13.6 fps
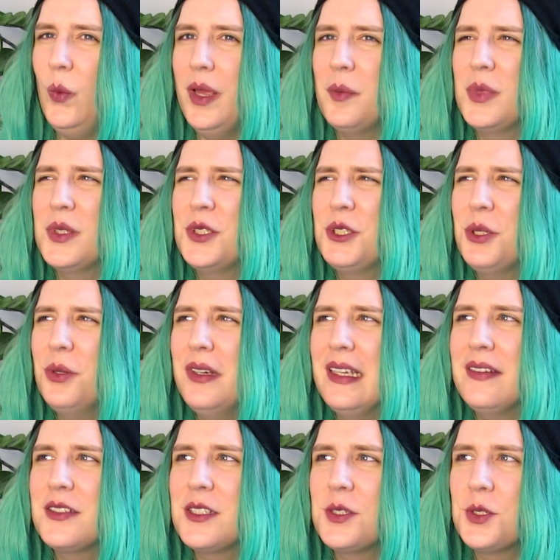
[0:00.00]
Wait, but surely
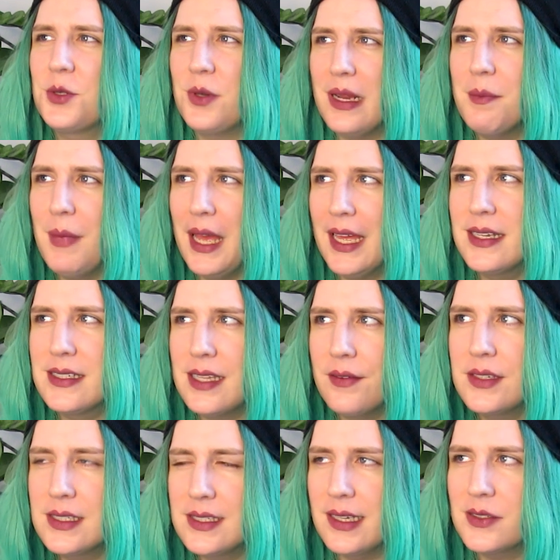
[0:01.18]
if a straight man is
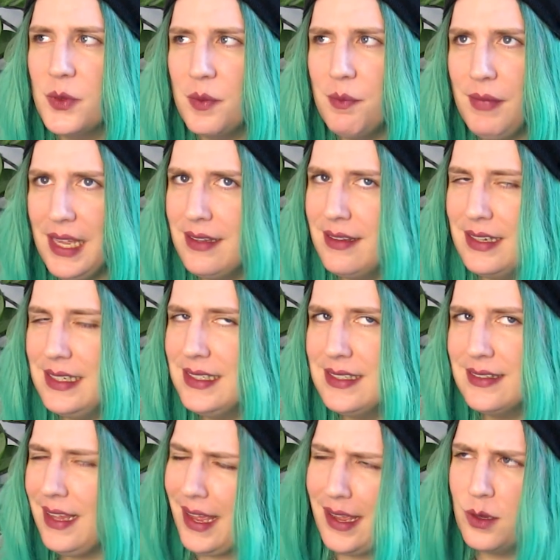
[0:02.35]
having sex with men, then he's
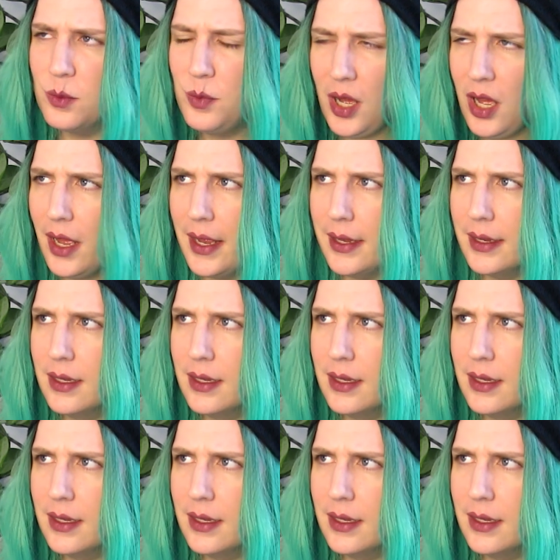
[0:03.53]
gay or bi?